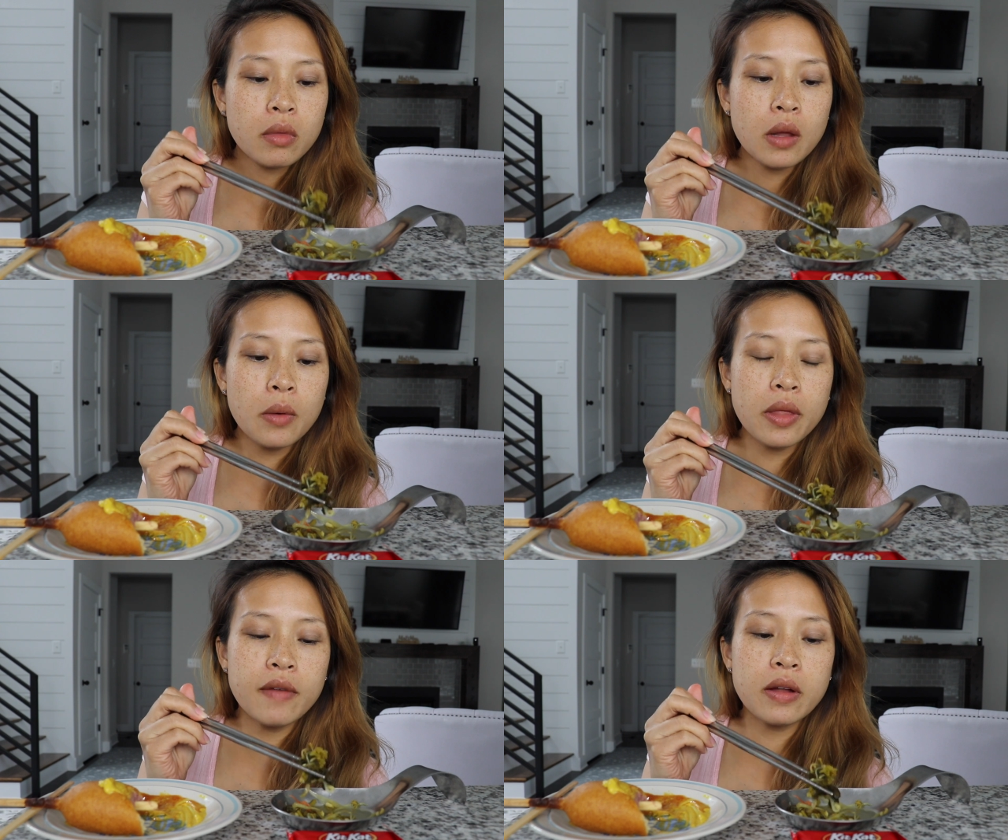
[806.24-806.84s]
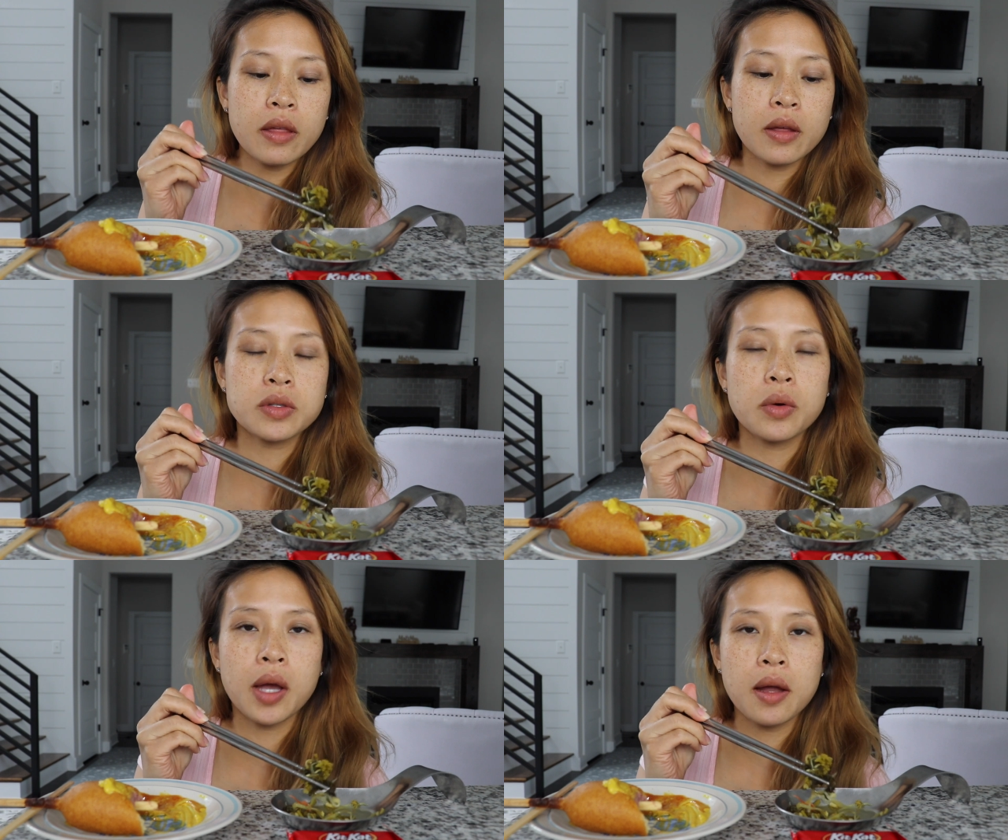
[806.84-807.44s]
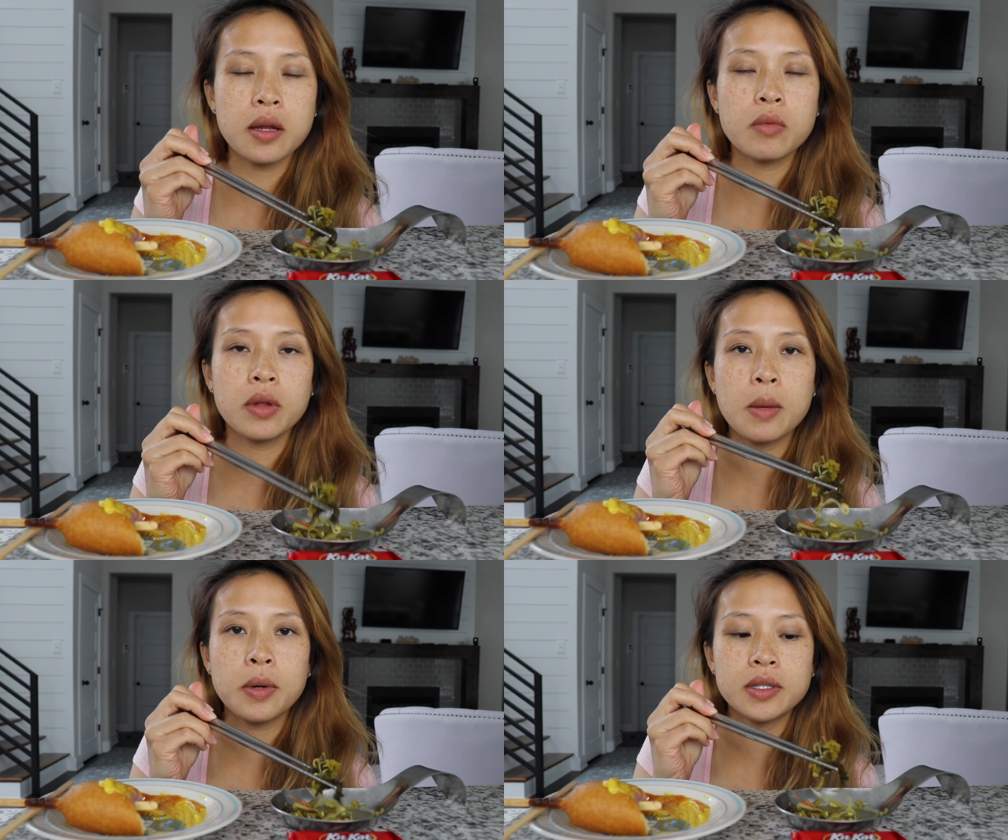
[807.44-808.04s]
with everything that's going on, it
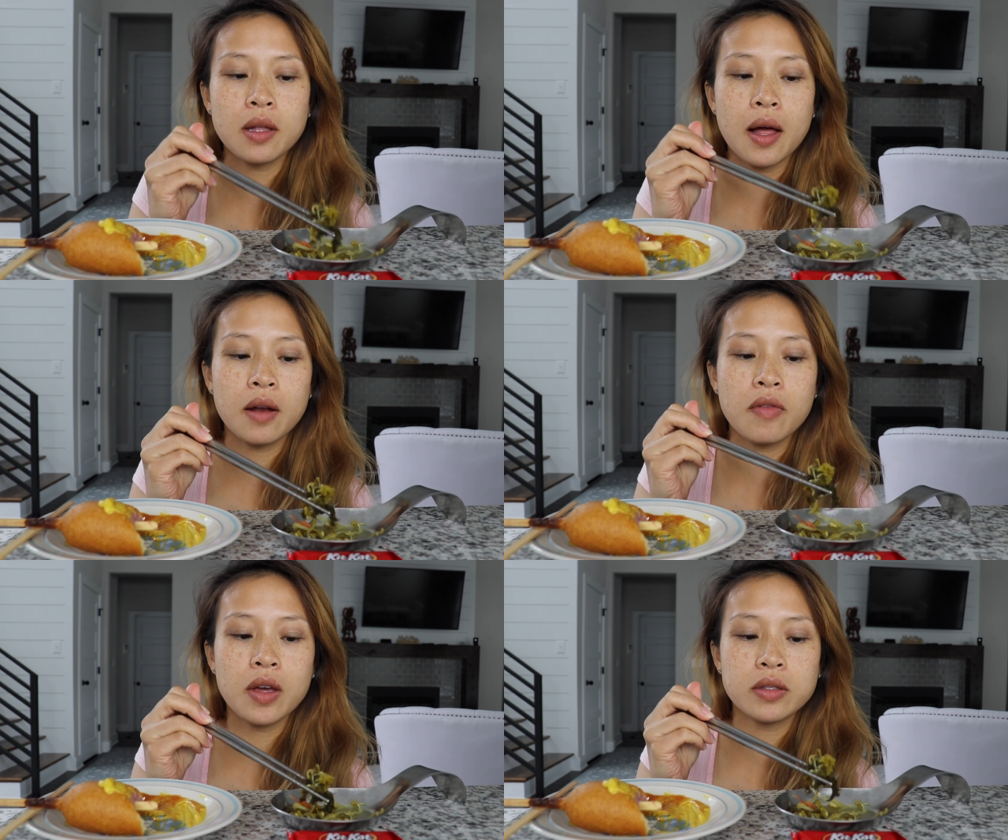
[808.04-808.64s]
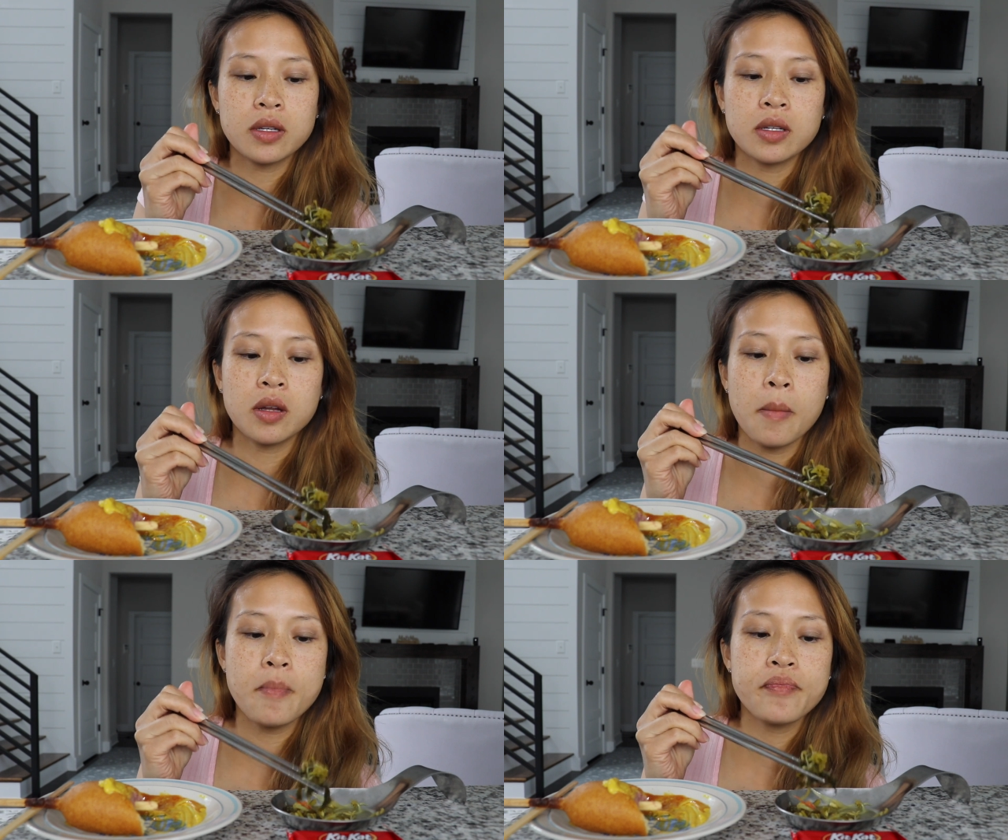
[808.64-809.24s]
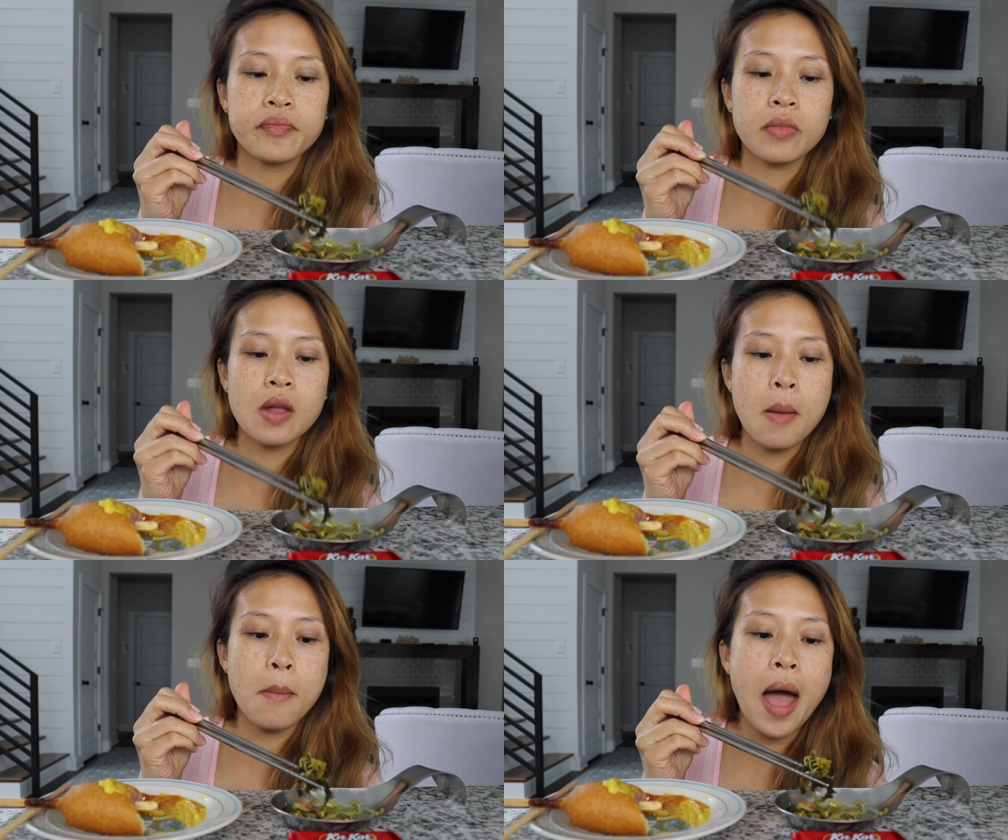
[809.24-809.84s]
really puts a lot of things
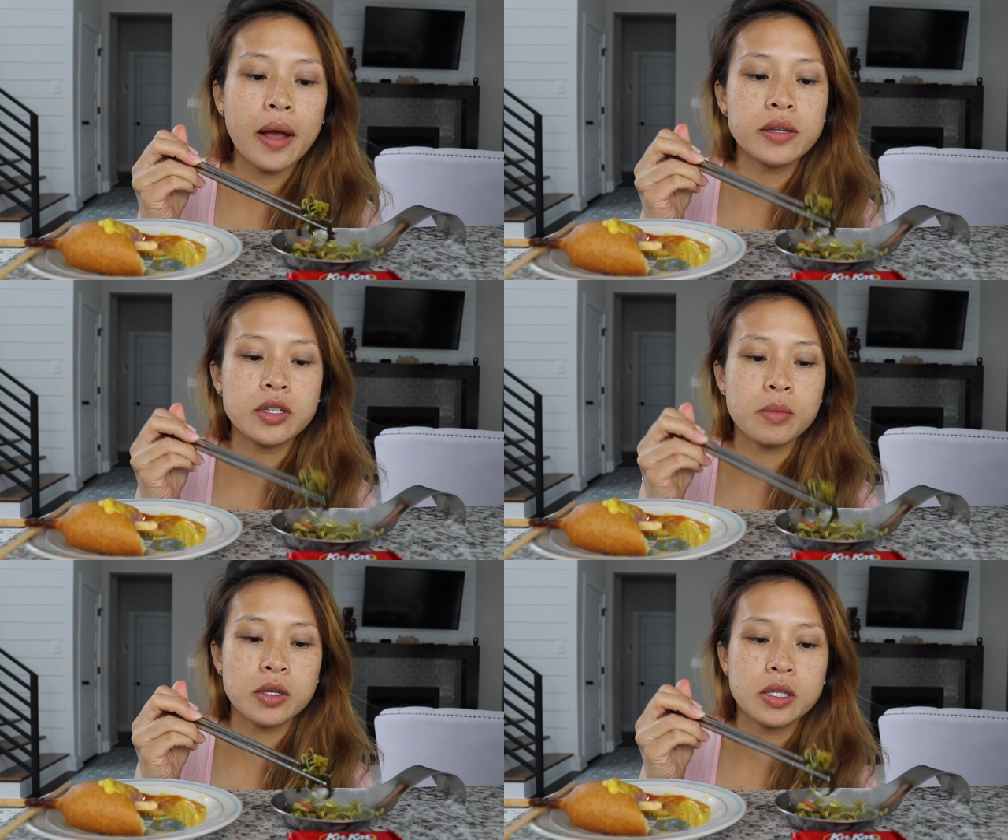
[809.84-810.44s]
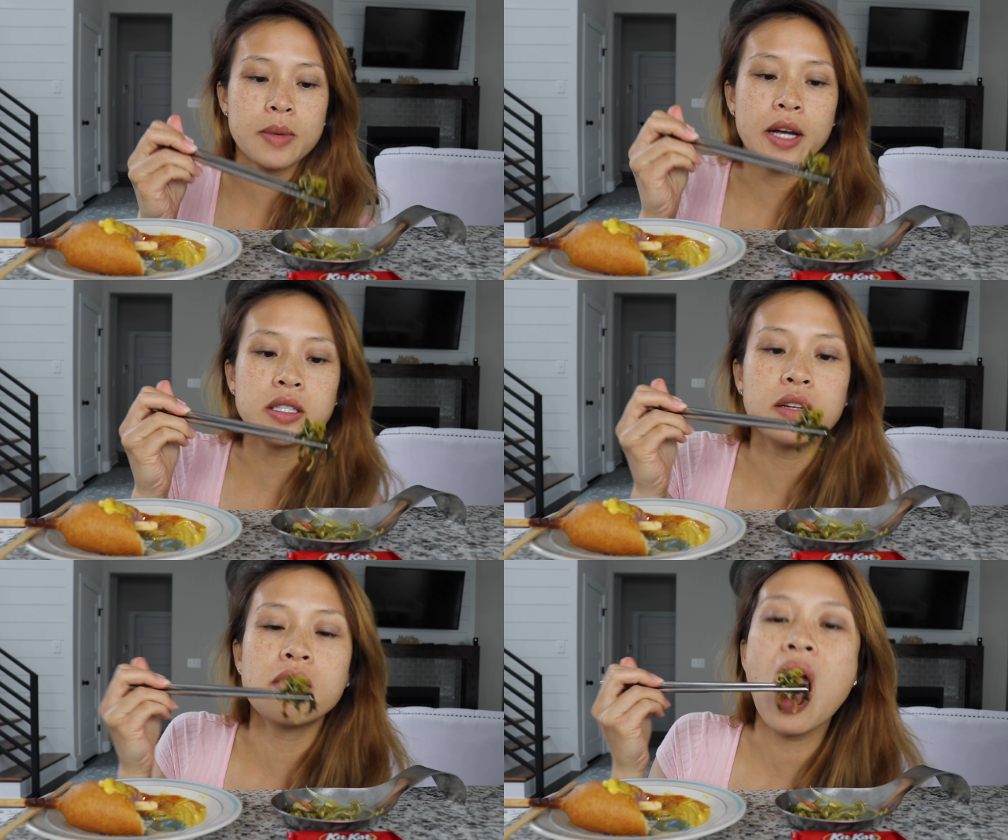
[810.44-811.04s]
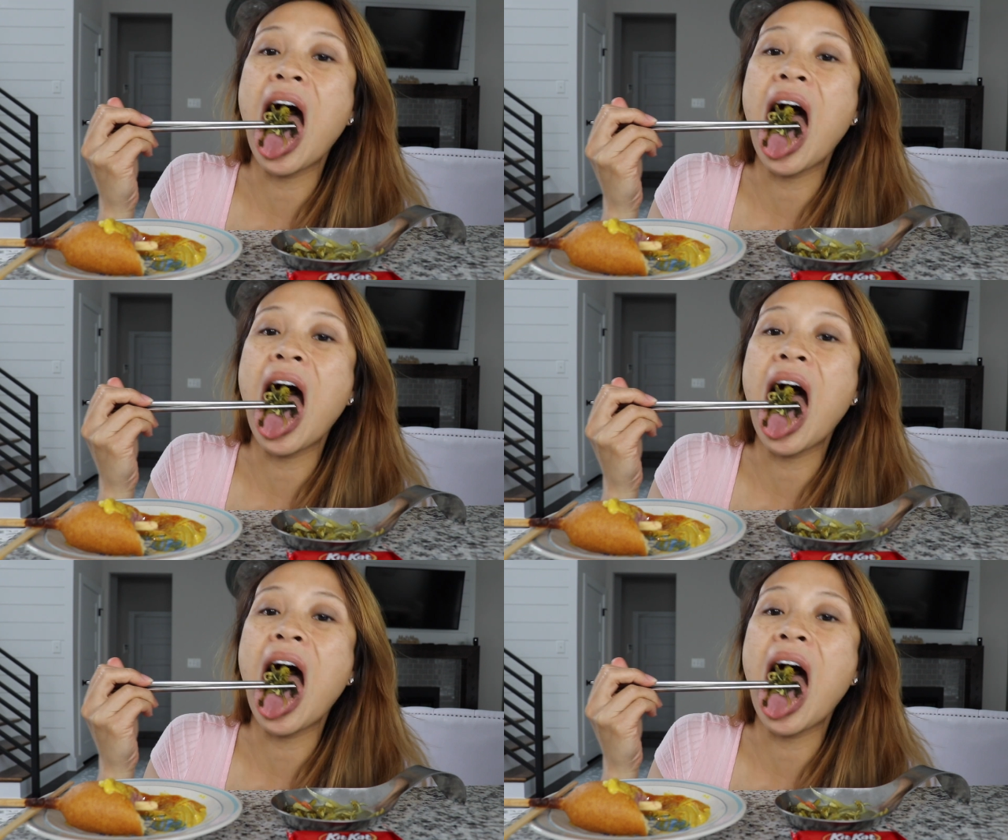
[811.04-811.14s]
back into perspective.